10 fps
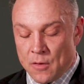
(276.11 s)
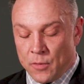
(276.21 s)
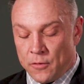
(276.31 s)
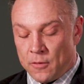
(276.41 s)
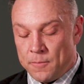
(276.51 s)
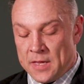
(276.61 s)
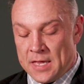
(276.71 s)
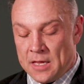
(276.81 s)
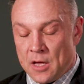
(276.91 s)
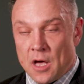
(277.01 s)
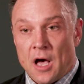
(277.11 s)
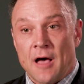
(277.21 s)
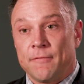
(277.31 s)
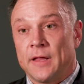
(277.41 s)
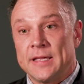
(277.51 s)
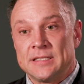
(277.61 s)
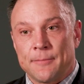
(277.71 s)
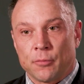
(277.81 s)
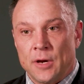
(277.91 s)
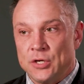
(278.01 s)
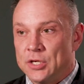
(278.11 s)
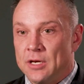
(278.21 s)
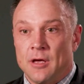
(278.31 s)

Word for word: whether it be offline separation,